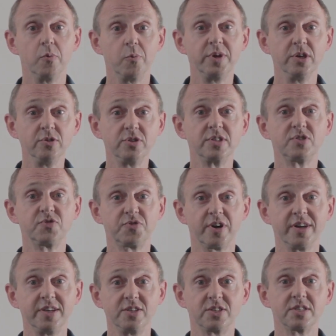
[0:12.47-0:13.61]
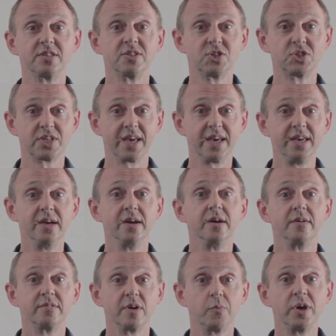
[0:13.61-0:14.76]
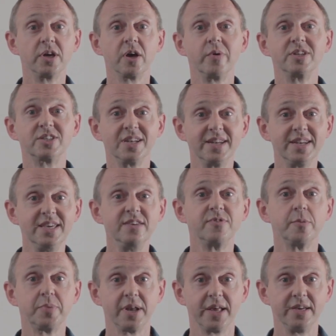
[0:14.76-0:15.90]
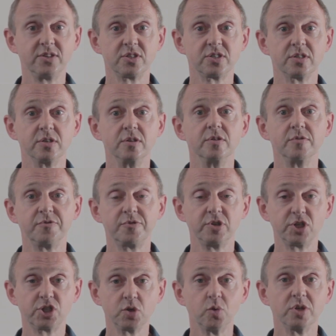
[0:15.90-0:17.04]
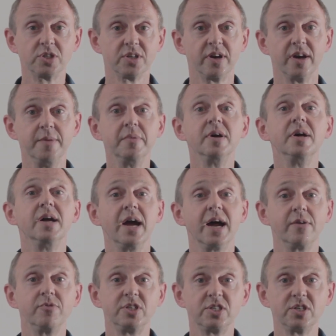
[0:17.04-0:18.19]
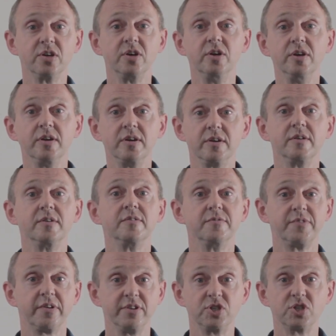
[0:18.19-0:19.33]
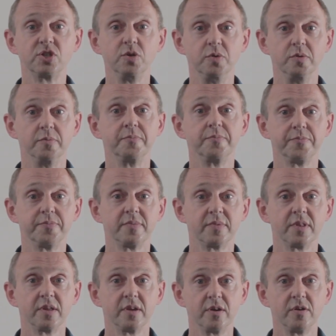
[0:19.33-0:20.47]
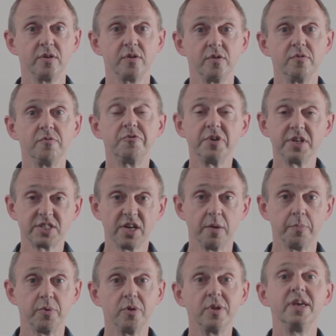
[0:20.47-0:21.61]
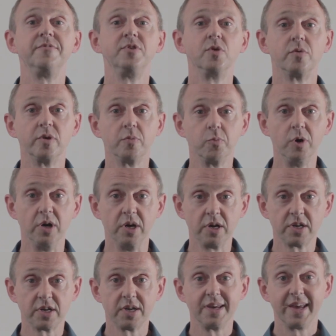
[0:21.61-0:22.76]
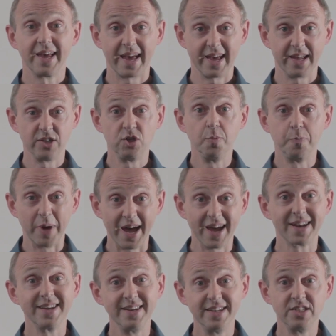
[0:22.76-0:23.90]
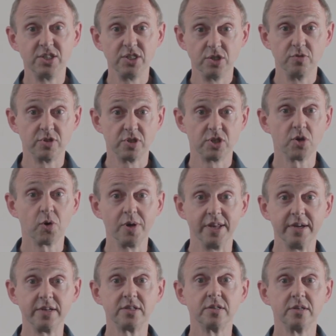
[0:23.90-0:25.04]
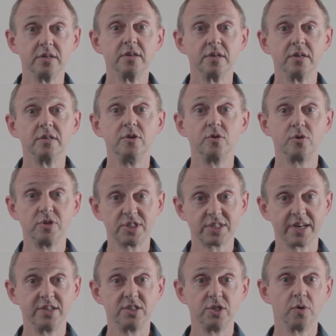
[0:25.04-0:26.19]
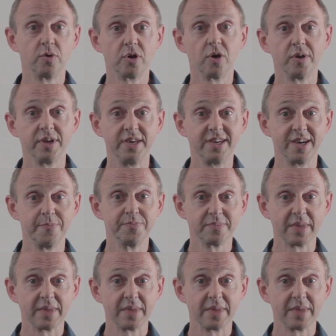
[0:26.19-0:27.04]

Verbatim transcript: We use this phrase to say that we're going to leave a place for a short time and return very soon. For example, if you're at work and you badly need to use the toilet, you could say to your colleague,